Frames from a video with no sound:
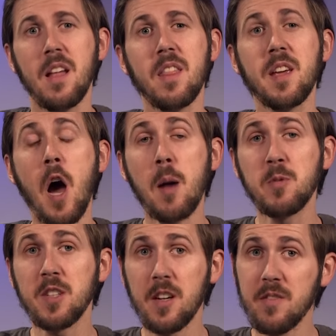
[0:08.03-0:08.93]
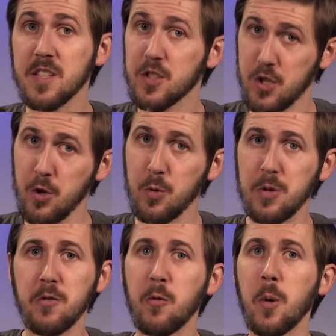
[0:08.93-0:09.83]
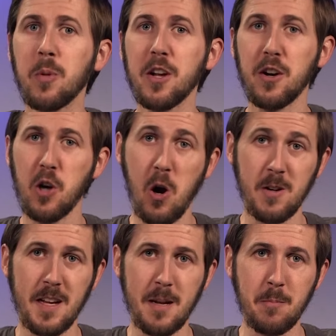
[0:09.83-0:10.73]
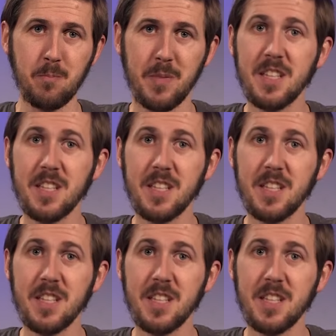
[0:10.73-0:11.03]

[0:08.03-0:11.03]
The object of this two to four player card game